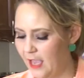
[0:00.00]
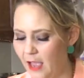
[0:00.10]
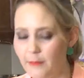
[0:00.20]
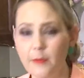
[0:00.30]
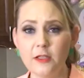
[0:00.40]

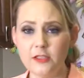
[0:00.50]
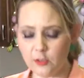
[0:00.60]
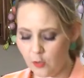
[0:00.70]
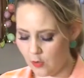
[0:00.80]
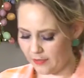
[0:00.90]
I'm
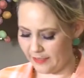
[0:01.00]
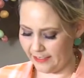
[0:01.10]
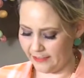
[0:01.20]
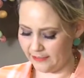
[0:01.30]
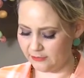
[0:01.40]
also
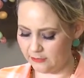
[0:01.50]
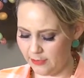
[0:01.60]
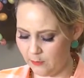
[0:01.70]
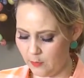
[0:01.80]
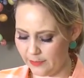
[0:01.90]
adding
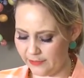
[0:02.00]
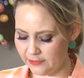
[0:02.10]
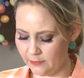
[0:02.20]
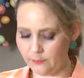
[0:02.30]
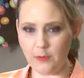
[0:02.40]

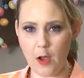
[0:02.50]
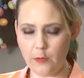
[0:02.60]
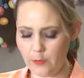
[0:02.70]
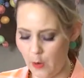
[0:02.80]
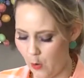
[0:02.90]
3/4 of
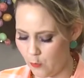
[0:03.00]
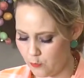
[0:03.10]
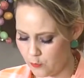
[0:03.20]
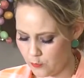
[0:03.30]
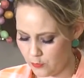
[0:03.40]
cocoa,